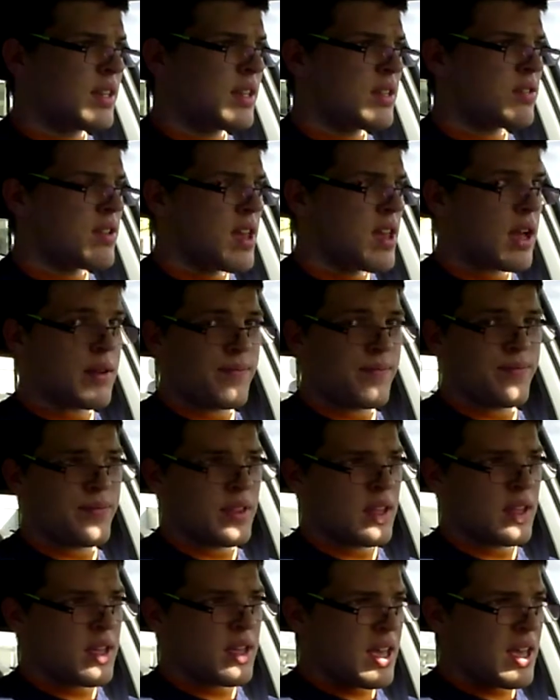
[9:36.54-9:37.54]
So yeah,
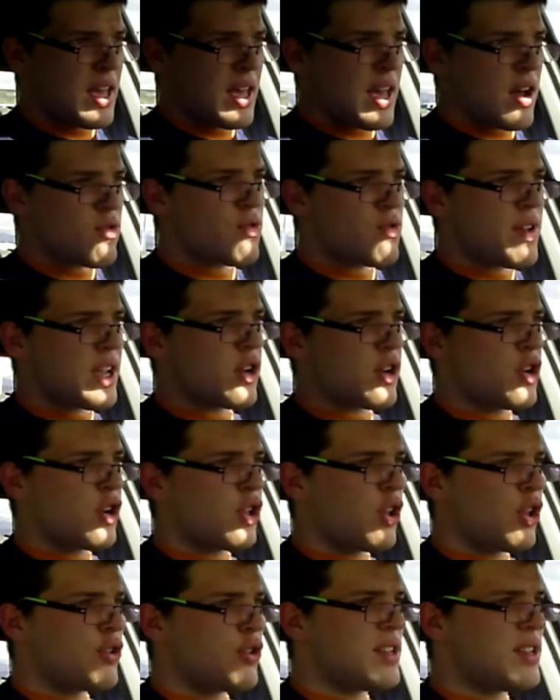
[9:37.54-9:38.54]
how do I
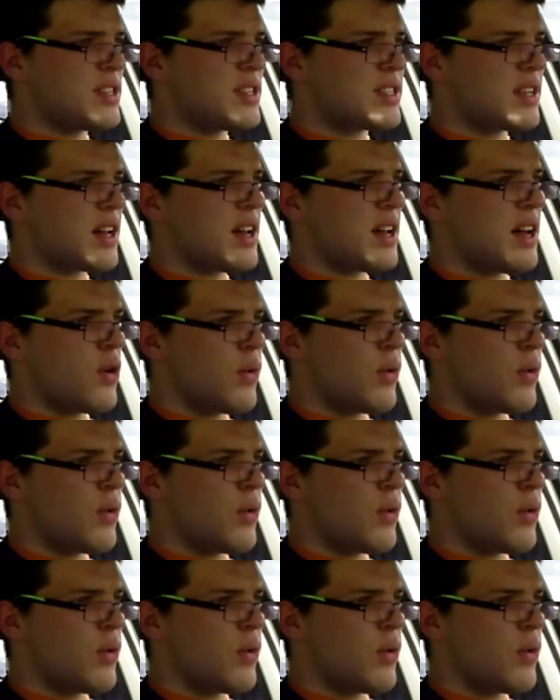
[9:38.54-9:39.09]
conclude this car?